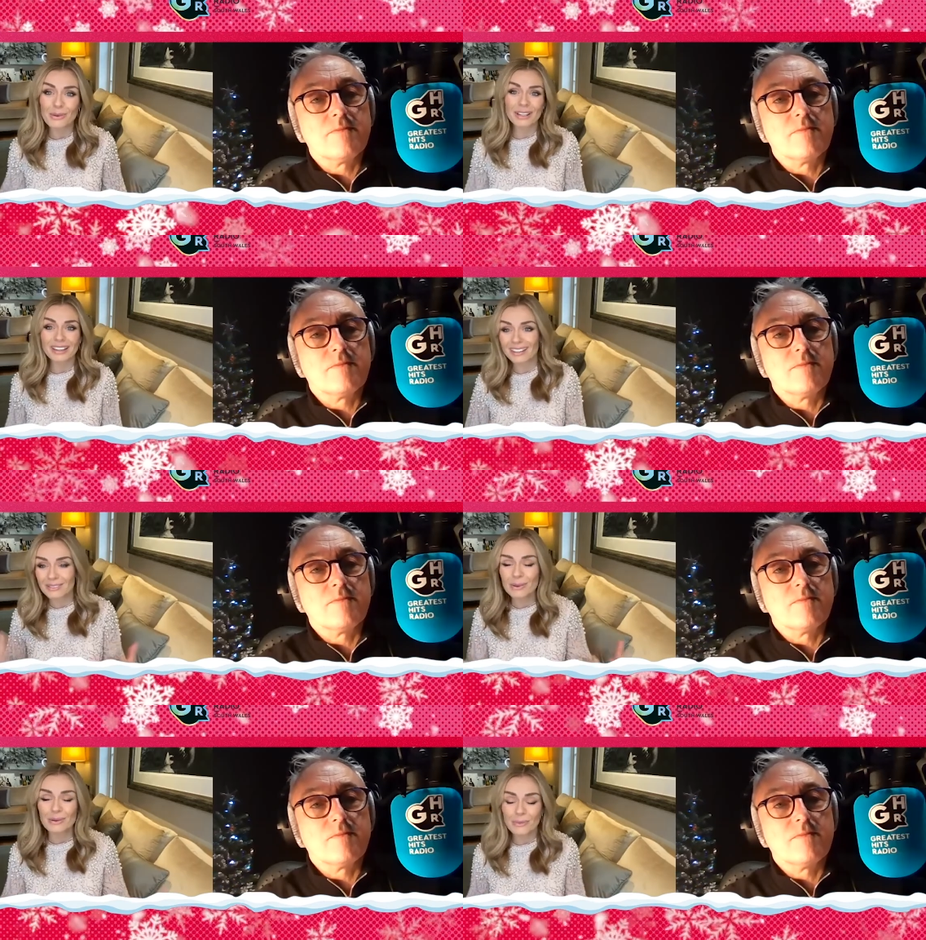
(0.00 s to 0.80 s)
Speaker 1: all in.
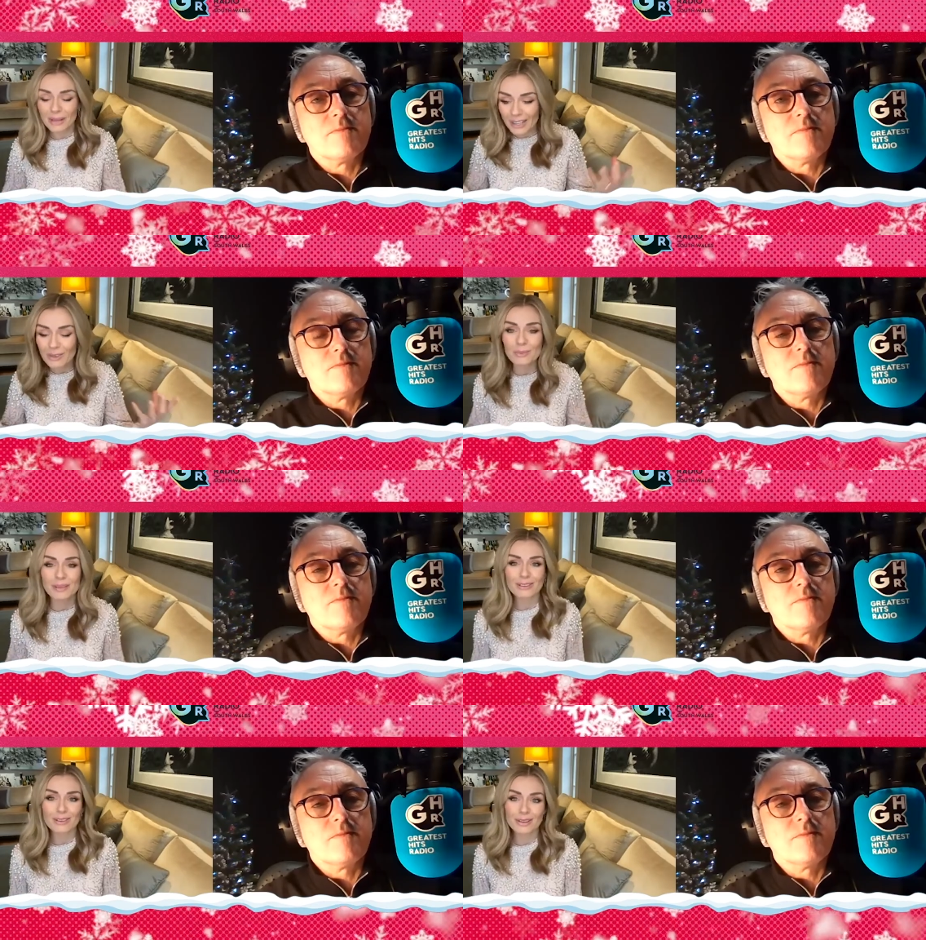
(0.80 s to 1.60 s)
We're, we can all
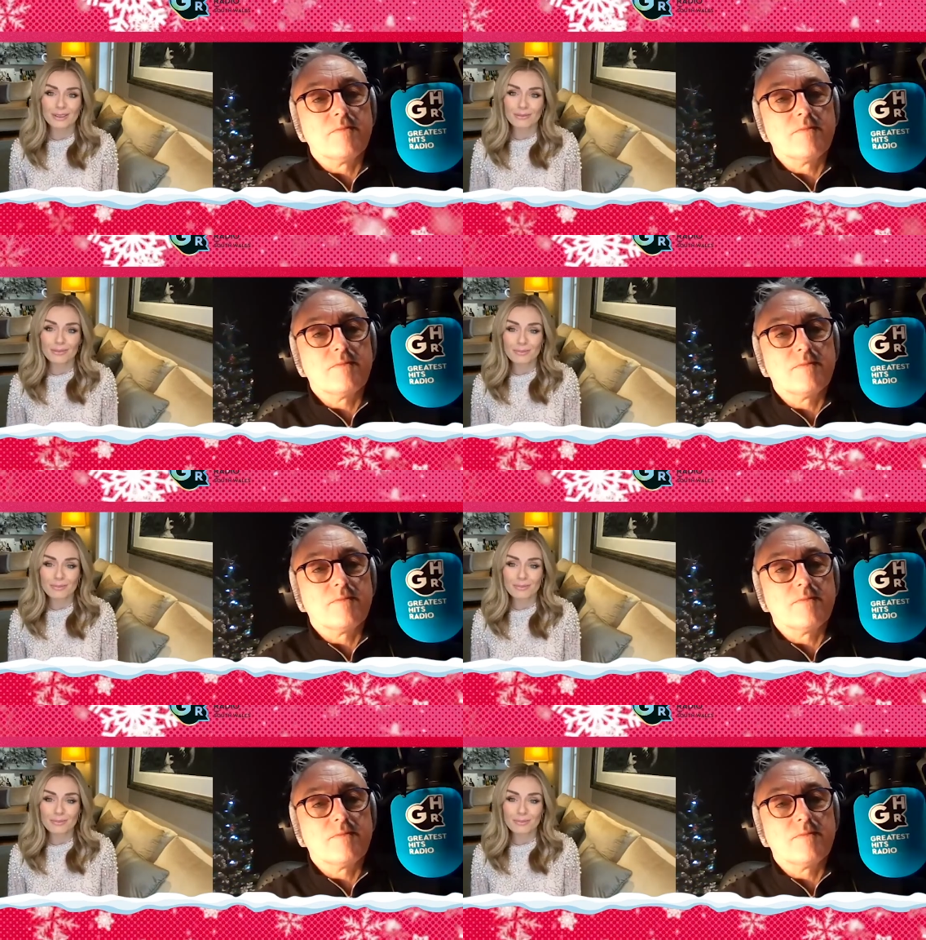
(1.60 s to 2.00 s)
be u-